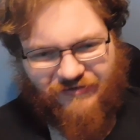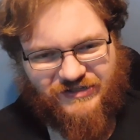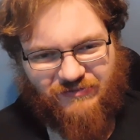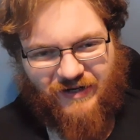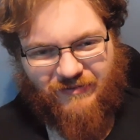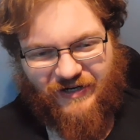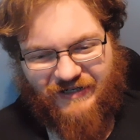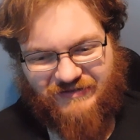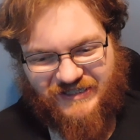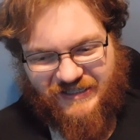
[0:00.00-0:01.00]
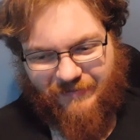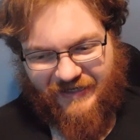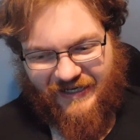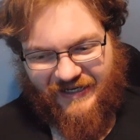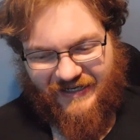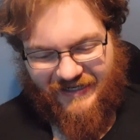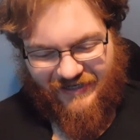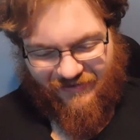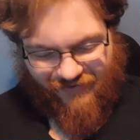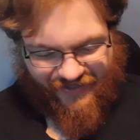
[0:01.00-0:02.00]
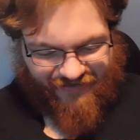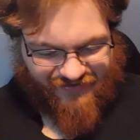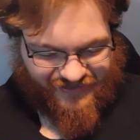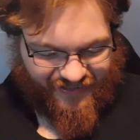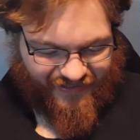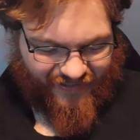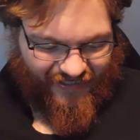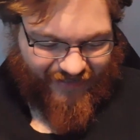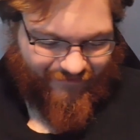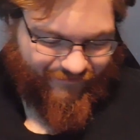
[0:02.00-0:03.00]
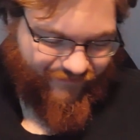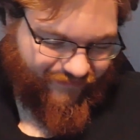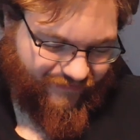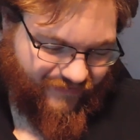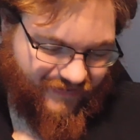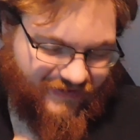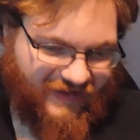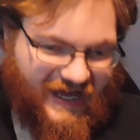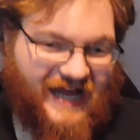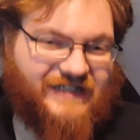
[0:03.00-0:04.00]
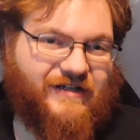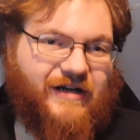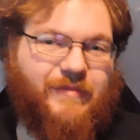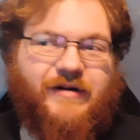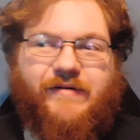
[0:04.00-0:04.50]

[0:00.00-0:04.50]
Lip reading: it was the one where he was in the bikini, where he was in the hot tub.